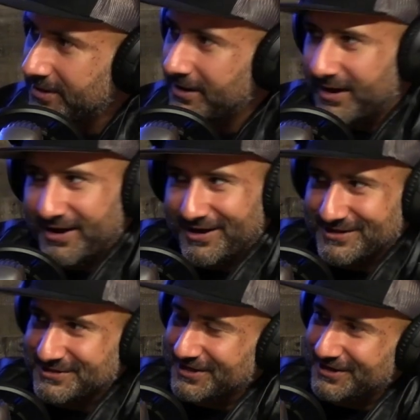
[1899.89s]
Mm.
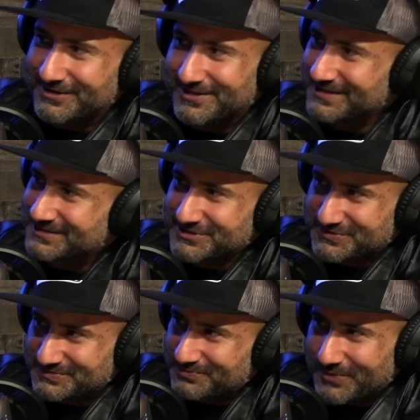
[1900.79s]
And uh, that's
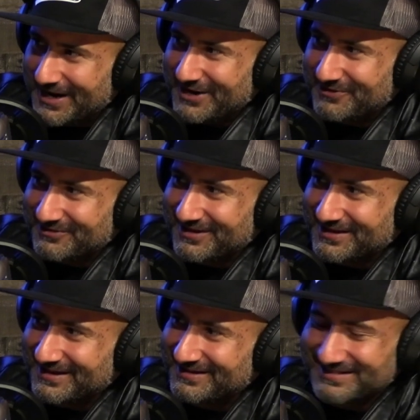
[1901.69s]
just wow, like right.